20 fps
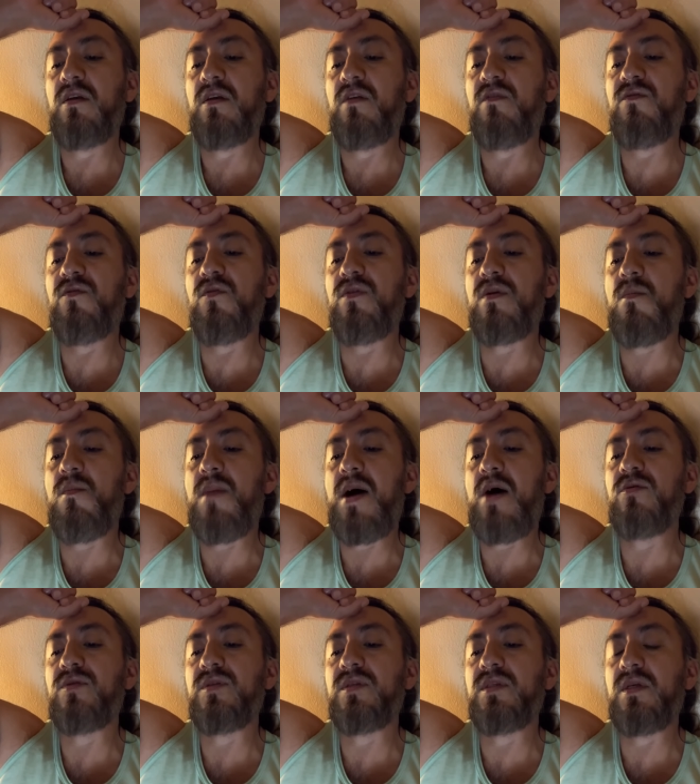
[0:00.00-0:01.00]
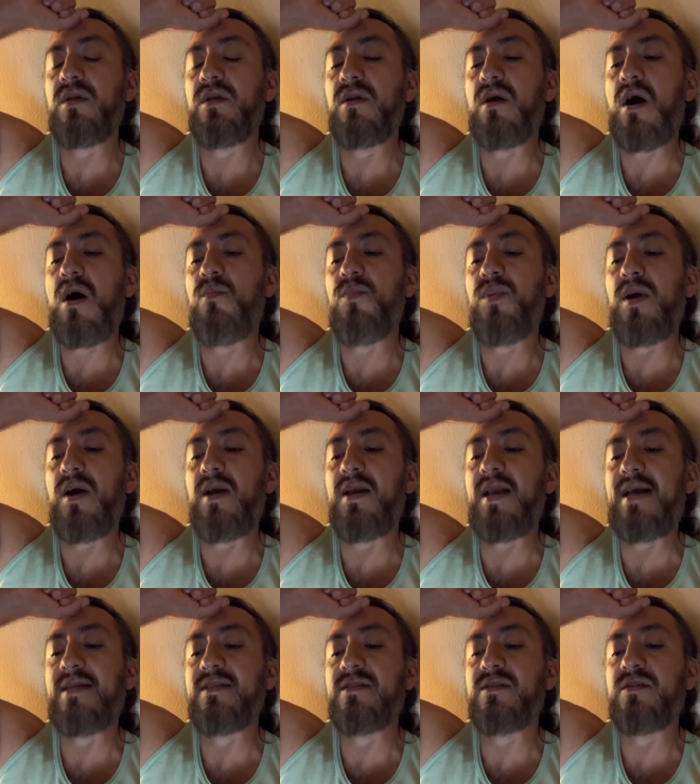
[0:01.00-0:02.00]
through the mountain up
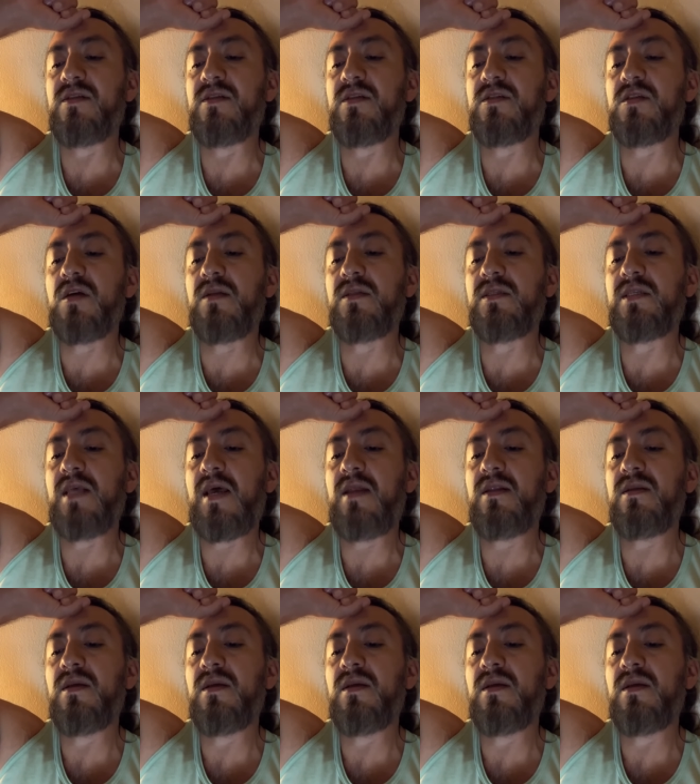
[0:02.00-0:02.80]
against the sunset,